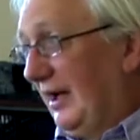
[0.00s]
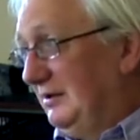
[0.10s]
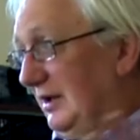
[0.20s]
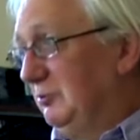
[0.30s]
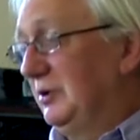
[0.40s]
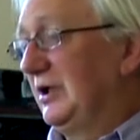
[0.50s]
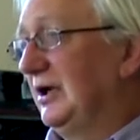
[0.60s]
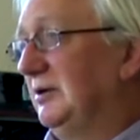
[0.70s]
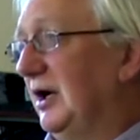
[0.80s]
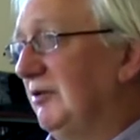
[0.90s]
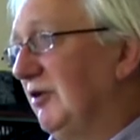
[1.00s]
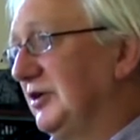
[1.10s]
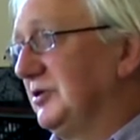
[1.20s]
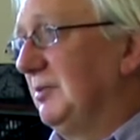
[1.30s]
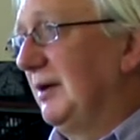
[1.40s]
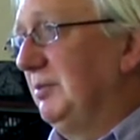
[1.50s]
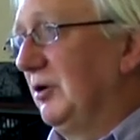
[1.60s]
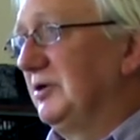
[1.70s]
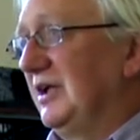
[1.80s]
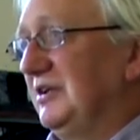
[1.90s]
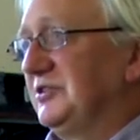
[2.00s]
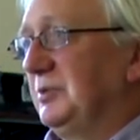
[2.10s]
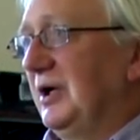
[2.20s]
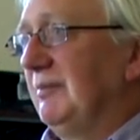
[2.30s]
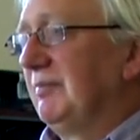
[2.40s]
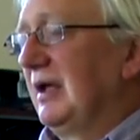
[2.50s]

and when I write on my blog and elsewhere,